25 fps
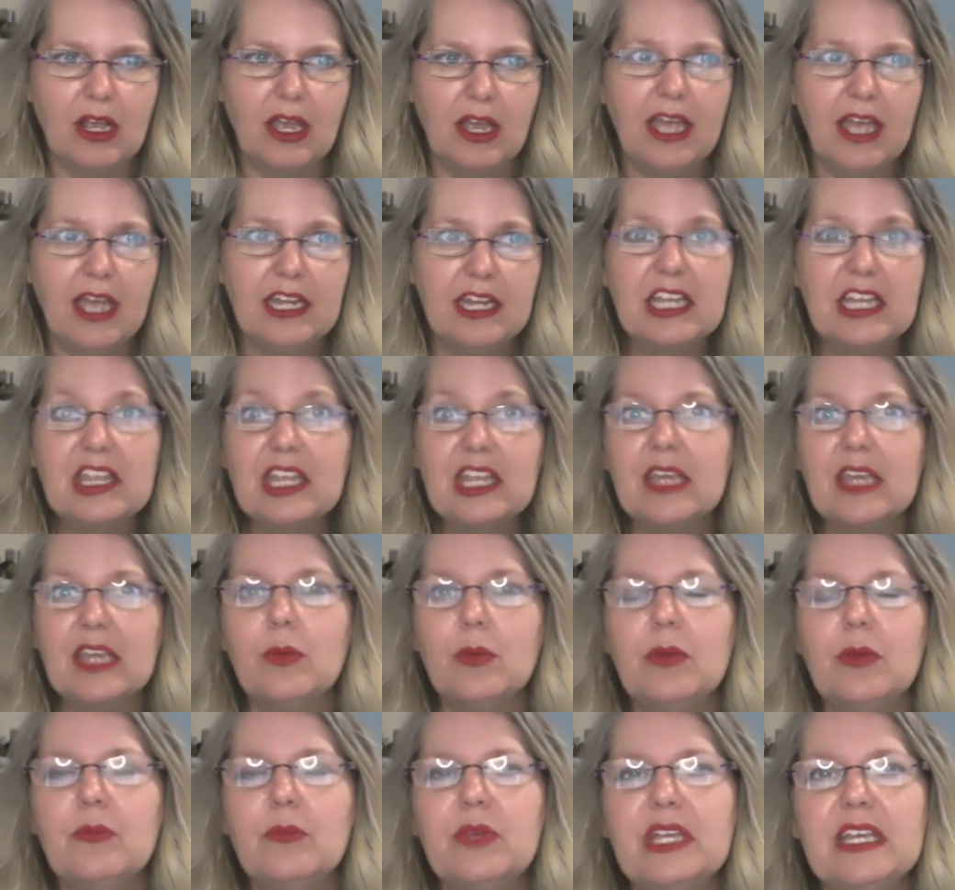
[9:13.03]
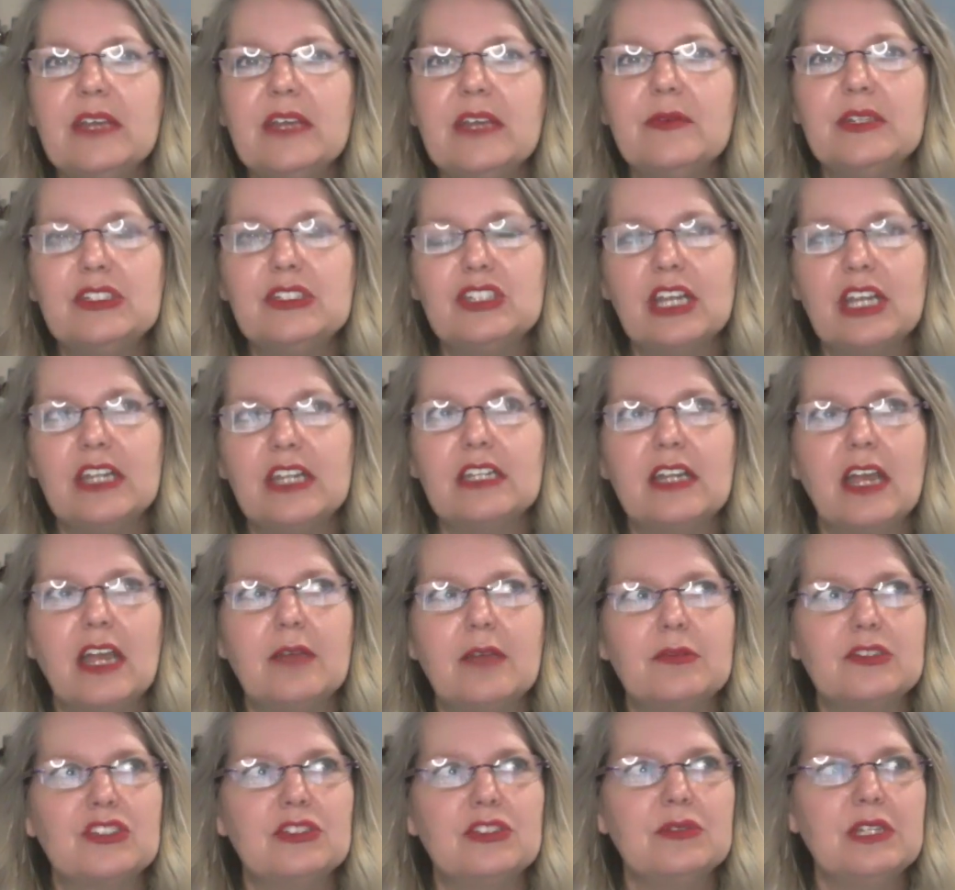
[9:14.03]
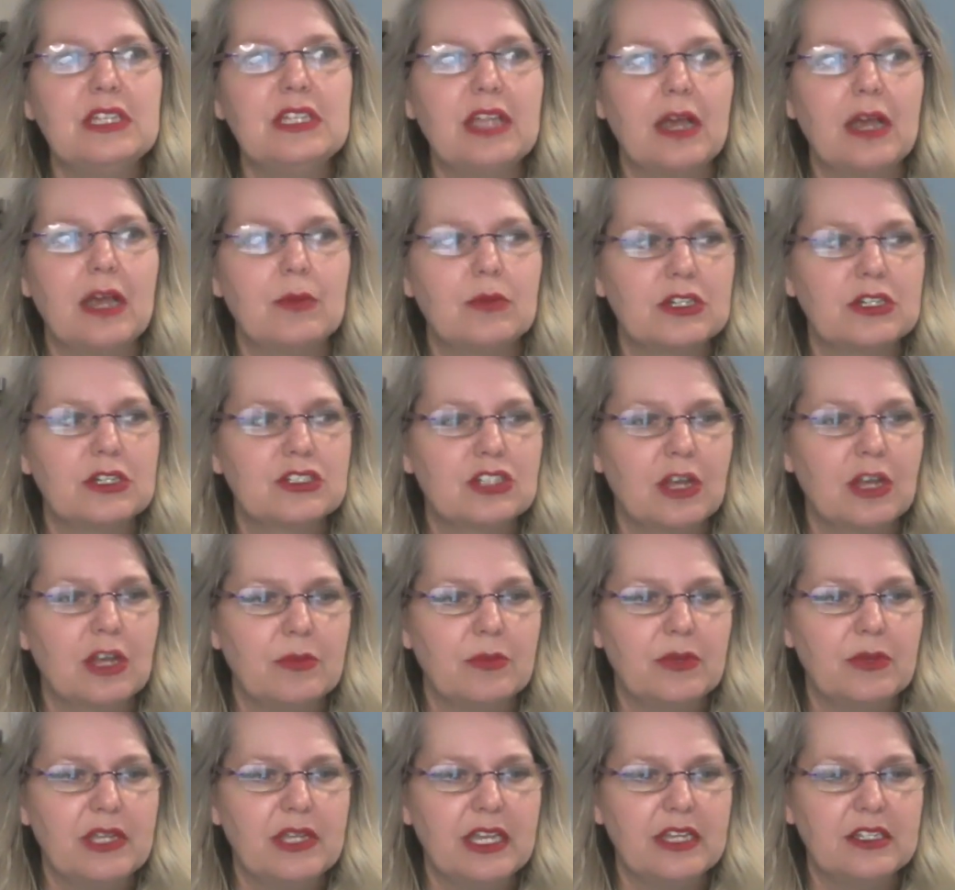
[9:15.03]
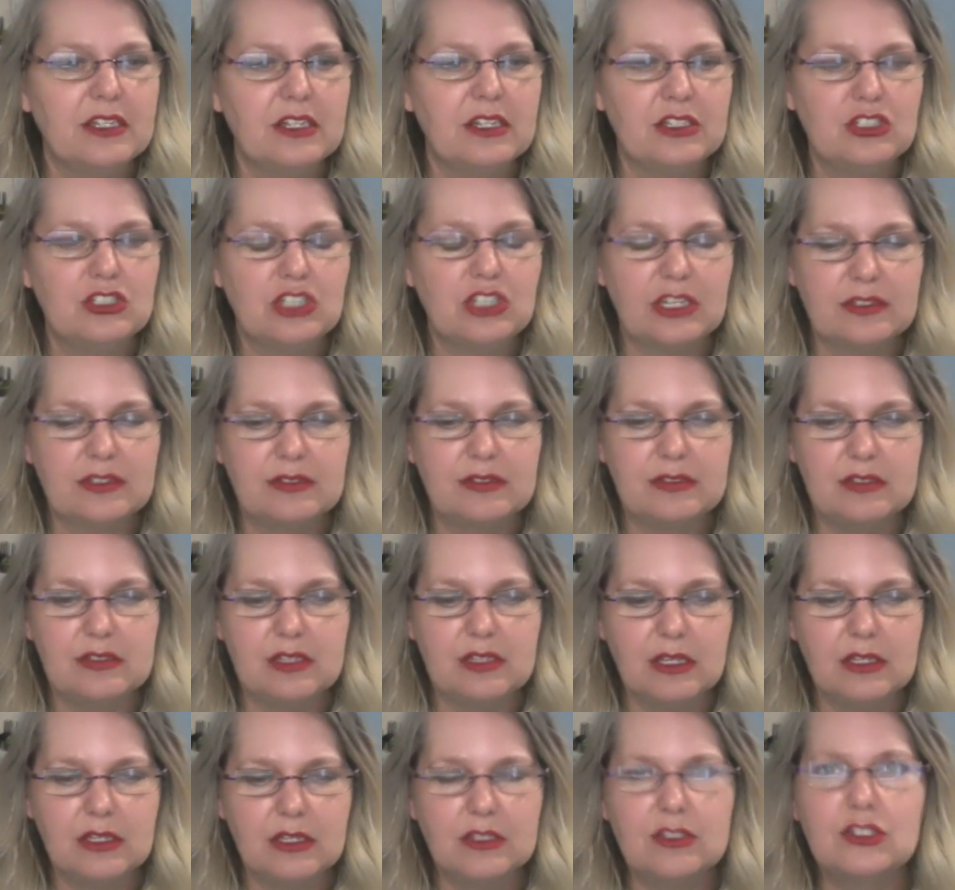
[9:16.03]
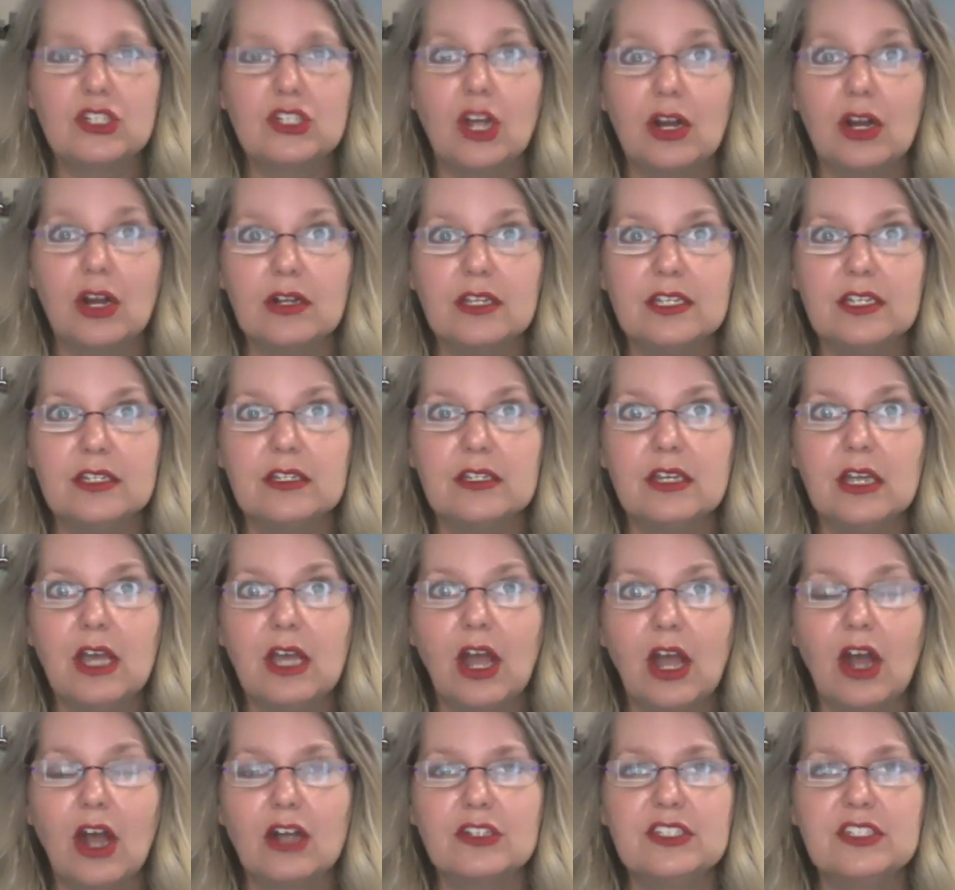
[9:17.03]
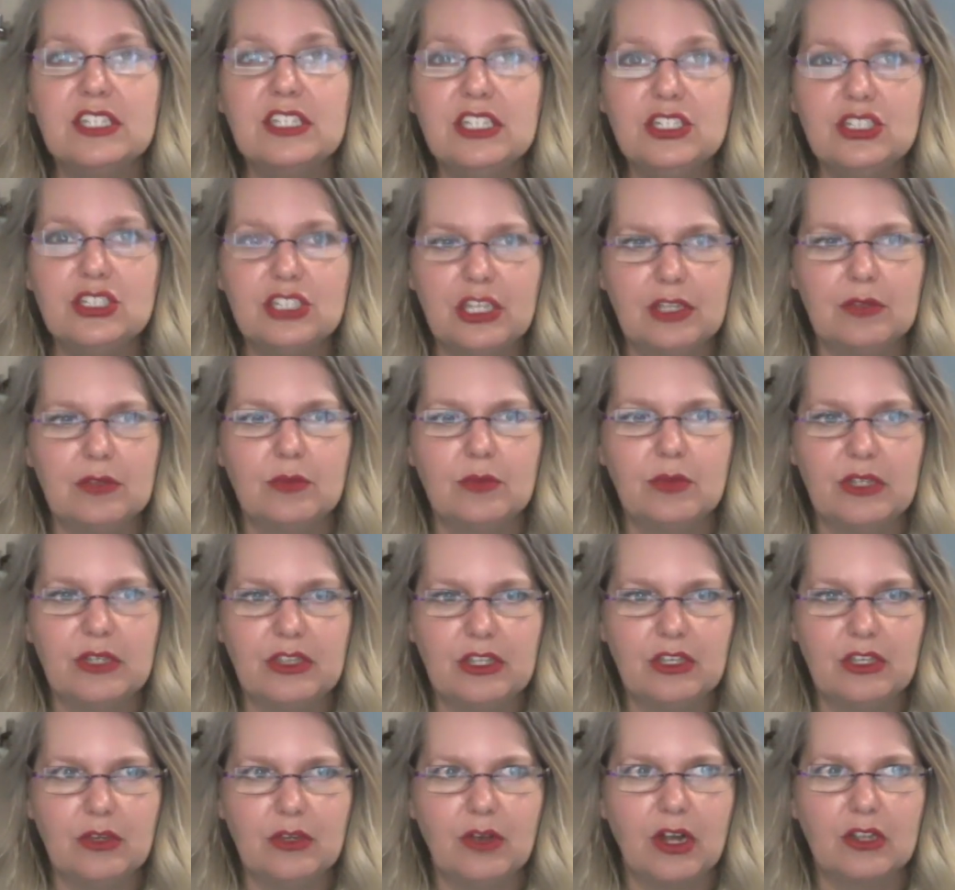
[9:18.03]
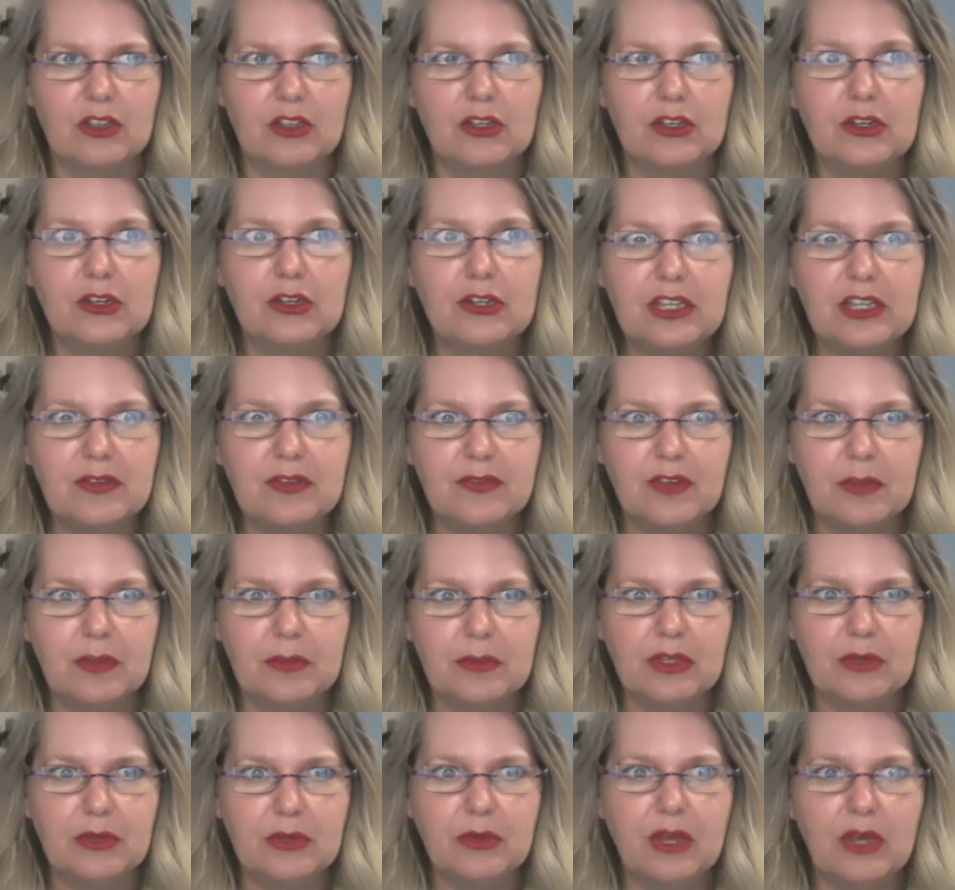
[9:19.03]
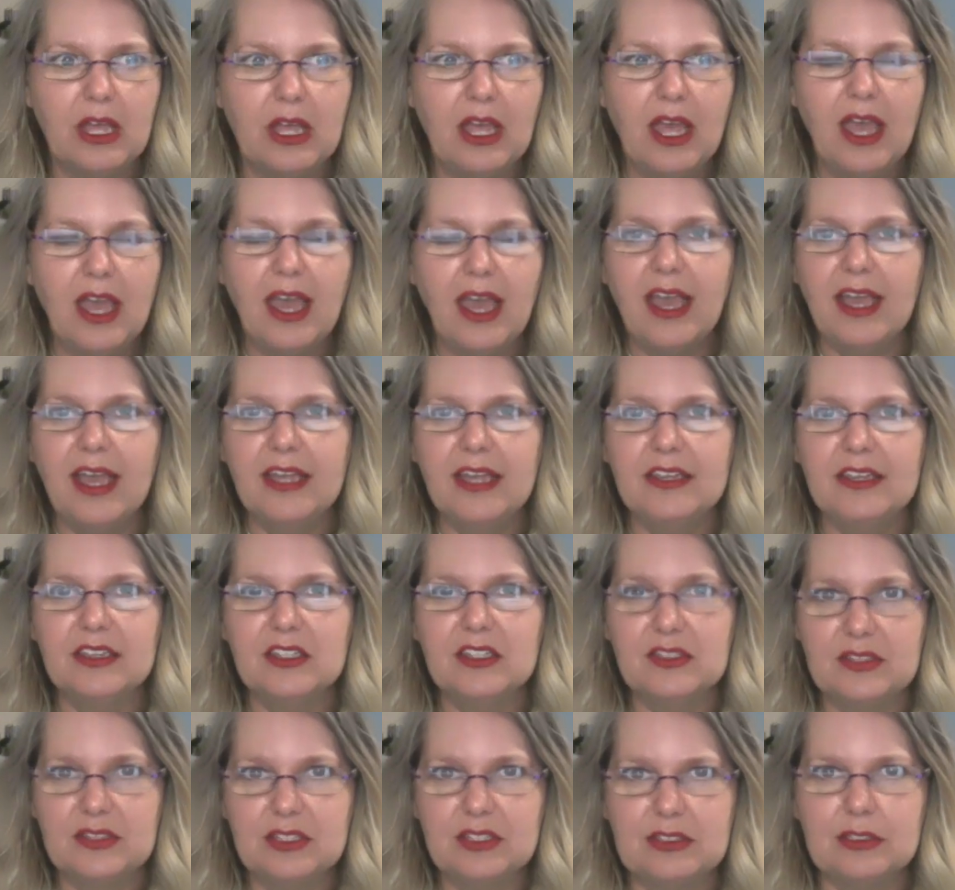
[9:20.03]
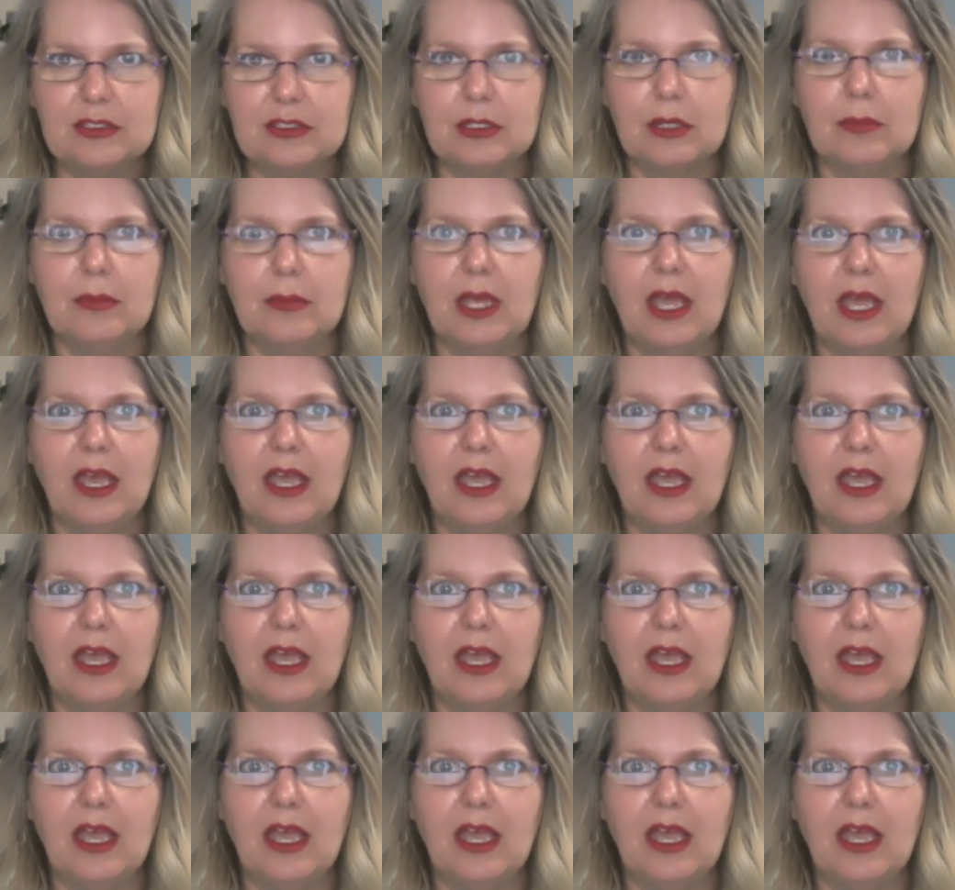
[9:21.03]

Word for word: And I mm-hmm. think when we when Jen and I were doing that workshop, we had just started our teaching with you, our learning from you and the system.